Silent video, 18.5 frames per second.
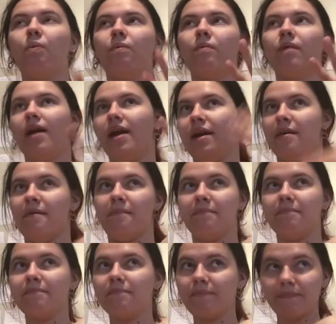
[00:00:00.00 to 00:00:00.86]

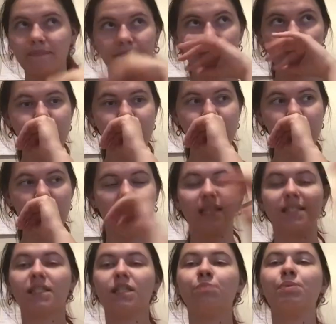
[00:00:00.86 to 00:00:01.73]

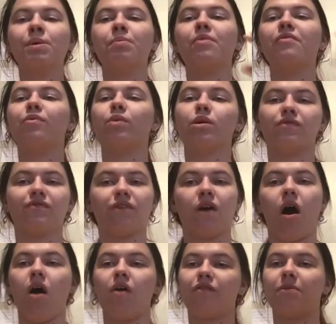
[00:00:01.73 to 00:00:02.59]
because these people were
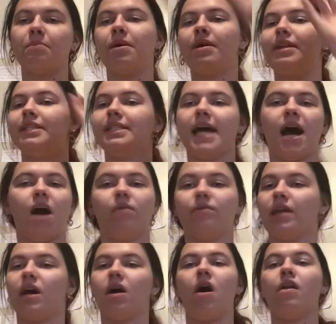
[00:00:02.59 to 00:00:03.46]
all from out of town,
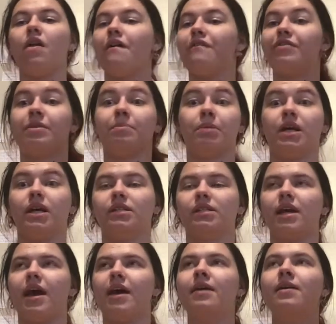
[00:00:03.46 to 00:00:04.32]
like all over the place,
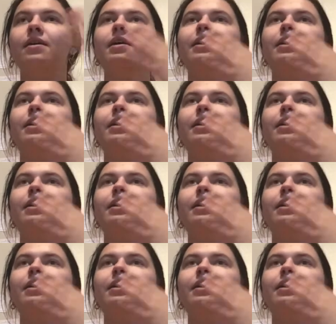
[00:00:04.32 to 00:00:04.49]
okay?